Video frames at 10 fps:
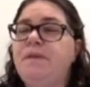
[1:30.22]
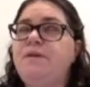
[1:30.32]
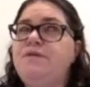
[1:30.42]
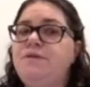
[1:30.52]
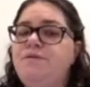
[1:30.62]

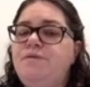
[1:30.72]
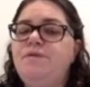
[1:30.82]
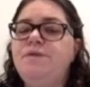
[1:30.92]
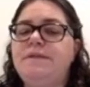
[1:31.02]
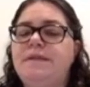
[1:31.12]
So, for
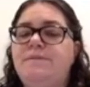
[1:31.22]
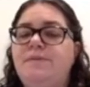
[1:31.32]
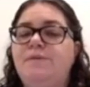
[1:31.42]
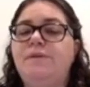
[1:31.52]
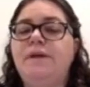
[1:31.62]

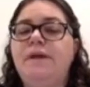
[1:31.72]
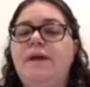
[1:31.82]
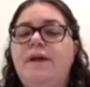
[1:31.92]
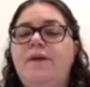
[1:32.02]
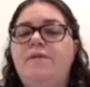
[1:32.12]
example,
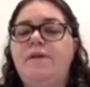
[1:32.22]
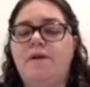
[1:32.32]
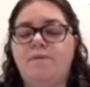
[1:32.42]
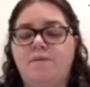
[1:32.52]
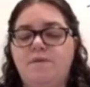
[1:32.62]
if I
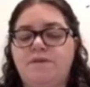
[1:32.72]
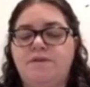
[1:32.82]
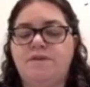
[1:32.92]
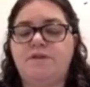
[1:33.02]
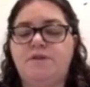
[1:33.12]
was
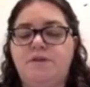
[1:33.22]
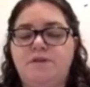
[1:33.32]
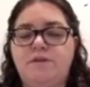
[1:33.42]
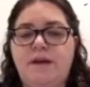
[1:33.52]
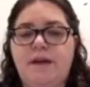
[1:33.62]
to
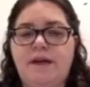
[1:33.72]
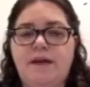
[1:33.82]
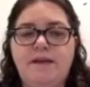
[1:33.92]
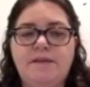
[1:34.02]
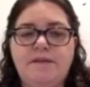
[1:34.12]
look
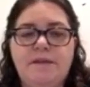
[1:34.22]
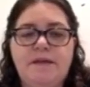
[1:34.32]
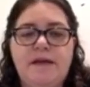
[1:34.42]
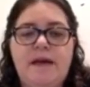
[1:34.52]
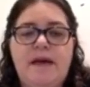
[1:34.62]
at
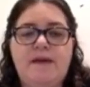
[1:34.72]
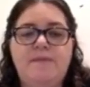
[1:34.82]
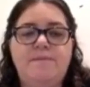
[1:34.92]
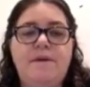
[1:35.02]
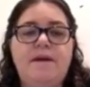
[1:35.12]

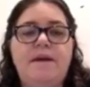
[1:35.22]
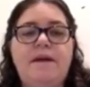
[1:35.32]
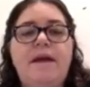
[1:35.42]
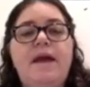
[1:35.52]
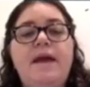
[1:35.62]

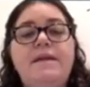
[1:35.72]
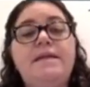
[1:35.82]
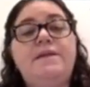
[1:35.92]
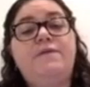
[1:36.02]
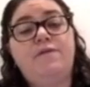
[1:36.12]
a
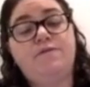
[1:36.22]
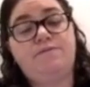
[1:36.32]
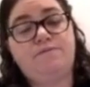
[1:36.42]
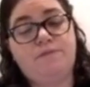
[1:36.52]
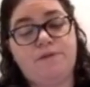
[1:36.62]
telephone
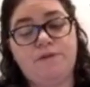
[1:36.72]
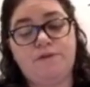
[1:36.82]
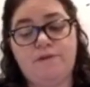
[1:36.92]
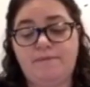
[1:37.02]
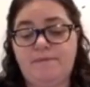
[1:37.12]

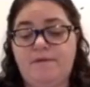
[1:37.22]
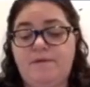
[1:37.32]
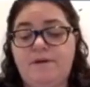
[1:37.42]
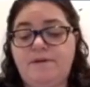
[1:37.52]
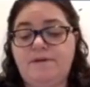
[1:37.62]
survey, all
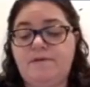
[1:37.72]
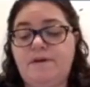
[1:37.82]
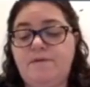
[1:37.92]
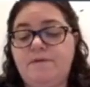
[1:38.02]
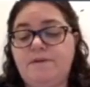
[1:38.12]
right, so if I
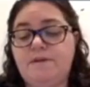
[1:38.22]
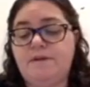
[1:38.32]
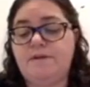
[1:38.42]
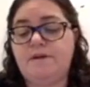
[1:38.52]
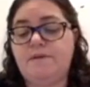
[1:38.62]
was to
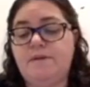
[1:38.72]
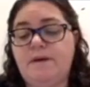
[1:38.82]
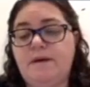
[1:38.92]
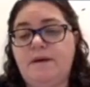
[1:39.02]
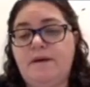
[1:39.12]
look at
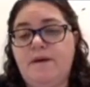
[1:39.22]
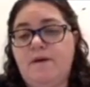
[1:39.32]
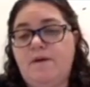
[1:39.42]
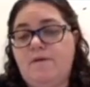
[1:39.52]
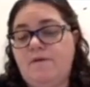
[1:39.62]
my
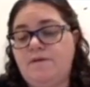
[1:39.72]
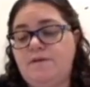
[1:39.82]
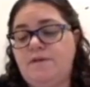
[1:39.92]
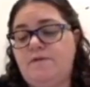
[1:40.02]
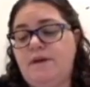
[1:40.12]
phone
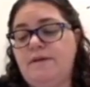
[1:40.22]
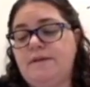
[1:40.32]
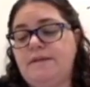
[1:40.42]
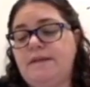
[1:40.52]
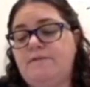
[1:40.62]
survey
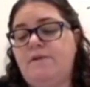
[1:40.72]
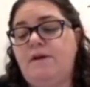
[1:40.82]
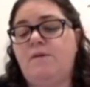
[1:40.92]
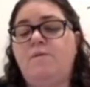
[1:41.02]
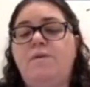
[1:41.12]
and say,
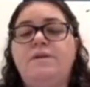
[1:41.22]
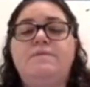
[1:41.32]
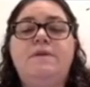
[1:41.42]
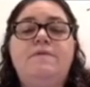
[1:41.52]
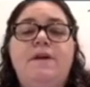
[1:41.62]
right, what are
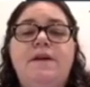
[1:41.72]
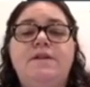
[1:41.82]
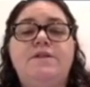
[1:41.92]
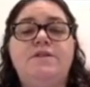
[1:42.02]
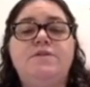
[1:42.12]
some
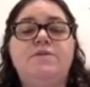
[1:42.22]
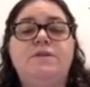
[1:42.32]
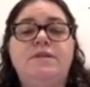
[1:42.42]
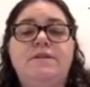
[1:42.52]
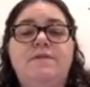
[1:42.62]
advantages or
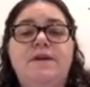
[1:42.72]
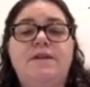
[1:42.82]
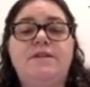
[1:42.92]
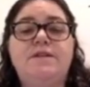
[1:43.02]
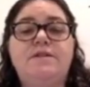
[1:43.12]

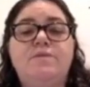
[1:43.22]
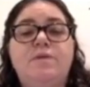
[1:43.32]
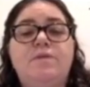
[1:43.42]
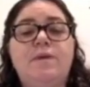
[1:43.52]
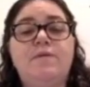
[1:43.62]
disadvantages with
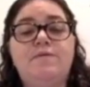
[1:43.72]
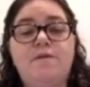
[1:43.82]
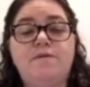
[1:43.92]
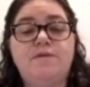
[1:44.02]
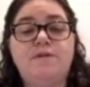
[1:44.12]
my
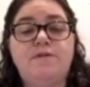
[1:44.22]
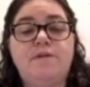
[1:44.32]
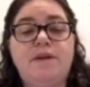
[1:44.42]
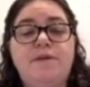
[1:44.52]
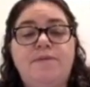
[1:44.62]
phone
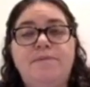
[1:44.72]
survey?